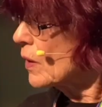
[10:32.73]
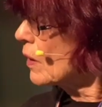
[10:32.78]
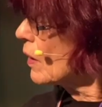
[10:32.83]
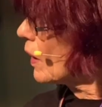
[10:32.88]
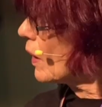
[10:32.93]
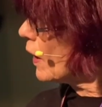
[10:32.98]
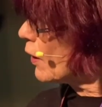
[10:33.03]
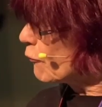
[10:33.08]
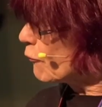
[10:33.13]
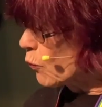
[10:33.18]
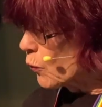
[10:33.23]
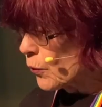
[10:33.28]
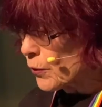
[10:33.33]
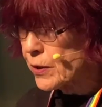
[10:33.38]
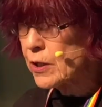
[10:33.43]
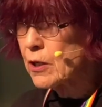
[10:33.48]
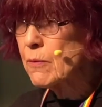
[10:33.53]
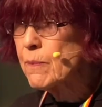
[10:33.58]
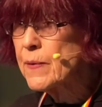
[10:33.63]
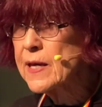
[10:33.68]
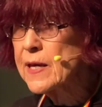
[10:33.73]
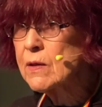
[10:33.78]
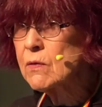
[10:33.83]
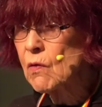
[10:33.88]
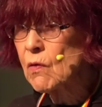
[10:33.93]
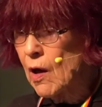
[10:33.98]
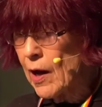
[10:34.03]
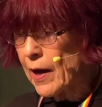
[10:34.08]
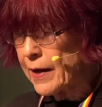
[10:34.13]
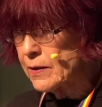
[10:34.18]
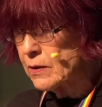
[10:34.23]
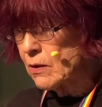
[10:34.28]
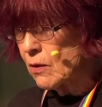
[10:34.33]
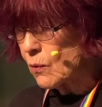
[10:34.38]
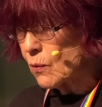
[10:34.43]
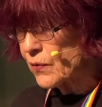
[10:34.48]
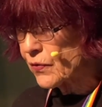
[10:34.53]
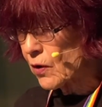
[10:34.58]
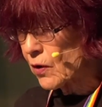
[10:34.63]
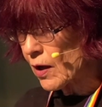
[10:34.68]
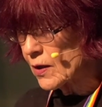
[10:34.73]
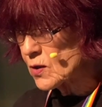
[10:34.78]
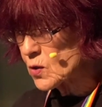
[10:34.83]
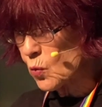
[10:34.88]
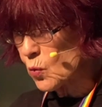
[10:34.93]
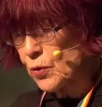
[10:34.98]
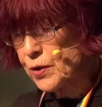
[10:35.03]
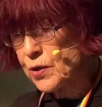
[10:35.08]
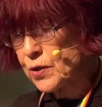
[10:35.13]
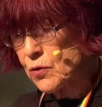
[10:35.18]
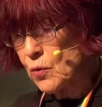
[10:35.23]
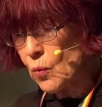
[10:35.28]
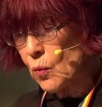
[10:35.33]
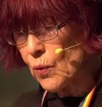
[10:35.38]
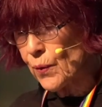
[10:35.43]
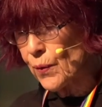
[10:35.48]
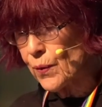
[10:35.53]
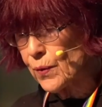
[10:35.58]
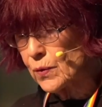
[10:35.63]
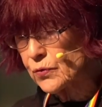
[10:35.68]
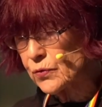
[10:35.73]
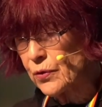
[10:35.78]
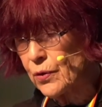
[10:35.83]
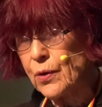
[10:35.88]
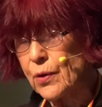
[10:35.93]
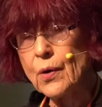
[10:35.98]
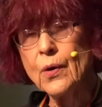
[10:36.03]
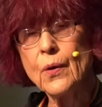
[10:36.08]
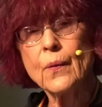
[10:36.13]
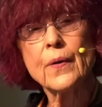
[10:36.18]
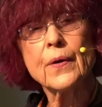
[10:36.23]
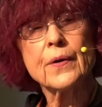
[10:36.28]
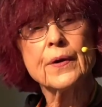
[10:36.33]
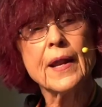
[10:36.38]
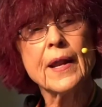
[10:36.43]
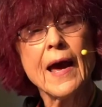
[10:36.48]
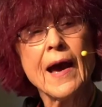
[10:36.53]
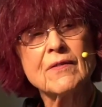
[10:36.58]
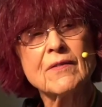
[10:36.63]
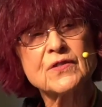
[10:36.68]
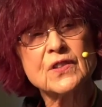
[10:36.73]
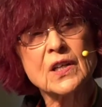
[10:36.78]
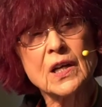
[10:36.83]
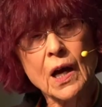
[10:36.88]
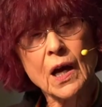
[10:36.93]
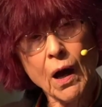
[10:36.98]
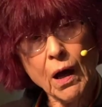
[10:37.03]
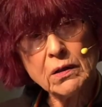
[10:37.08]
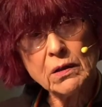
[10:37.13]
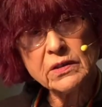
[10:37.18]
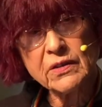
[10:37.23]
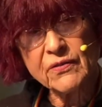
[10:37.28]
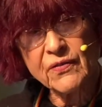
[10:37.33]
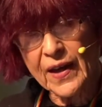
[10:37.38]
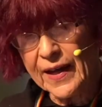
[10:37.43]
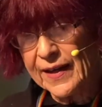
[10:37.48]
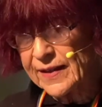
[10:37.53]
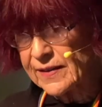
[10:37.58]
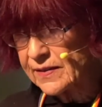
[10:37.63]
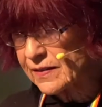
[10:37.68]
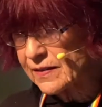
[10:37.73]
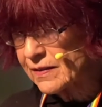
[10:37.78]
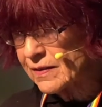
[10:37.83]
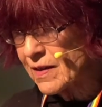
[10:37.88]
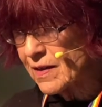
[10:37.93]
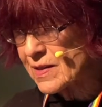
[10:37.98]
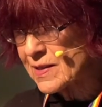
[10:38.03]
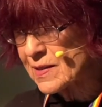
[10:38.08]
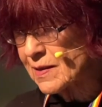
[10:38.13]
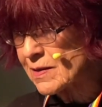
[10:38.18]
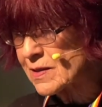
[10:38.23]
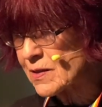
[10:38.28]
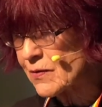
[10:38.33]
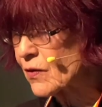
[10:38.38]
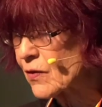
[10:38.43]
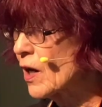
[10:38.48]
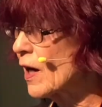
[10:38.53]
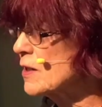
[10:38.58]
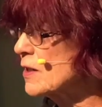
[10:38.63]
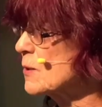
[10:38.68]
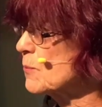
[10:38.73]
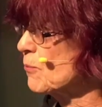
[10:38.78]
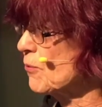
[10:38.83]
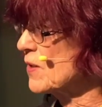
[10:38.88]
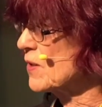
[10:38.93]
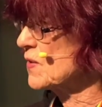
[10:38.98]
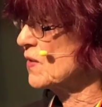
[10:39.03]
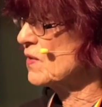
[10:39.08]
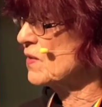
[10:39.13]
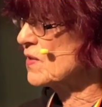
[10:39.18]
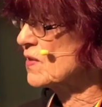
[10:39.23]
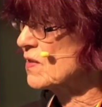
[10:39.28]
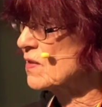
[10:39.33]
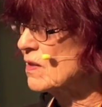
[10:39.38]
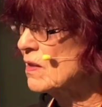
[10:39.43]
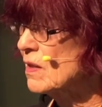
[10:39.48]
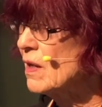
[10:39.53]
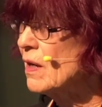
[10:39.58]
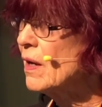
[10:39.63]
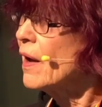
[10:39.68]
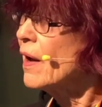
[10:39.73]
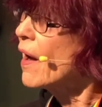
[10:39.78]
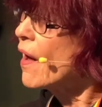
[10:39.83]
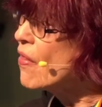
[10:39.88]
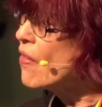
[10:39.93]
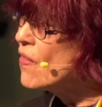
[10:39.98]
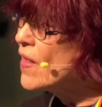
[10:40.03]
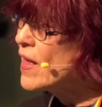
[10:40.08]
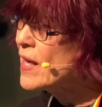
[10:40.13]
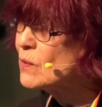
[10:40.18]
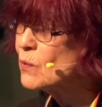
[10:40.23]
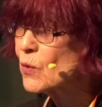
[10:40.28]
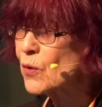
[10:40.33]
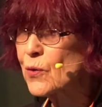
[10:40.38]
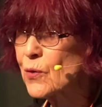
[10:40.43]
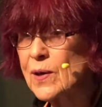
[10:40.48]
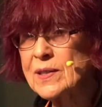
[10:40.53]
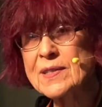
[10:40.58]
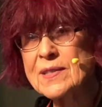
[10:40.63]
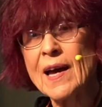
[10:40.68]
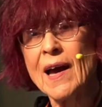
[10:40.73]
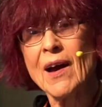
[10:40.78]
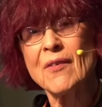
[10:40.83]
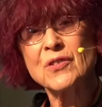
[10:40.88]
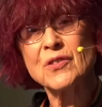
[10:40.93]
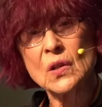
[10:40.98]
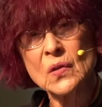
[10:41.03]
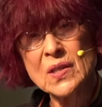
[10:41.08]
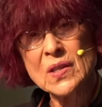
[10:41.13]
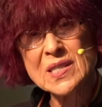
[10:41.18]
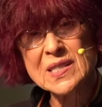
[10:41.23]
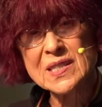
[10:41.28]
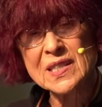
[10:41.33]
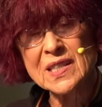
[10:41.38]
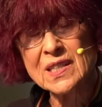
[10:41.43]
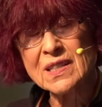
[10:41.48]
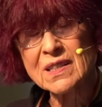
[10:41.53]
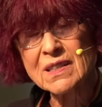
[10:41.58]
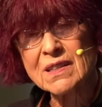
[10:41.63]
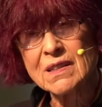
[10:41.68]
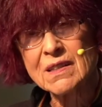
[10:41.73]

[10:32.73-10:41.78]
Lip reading: If we're going to be in line with God's work in the world, we're going to have to cultivate a sense of God's presence. And then we're going to have to listen/obey.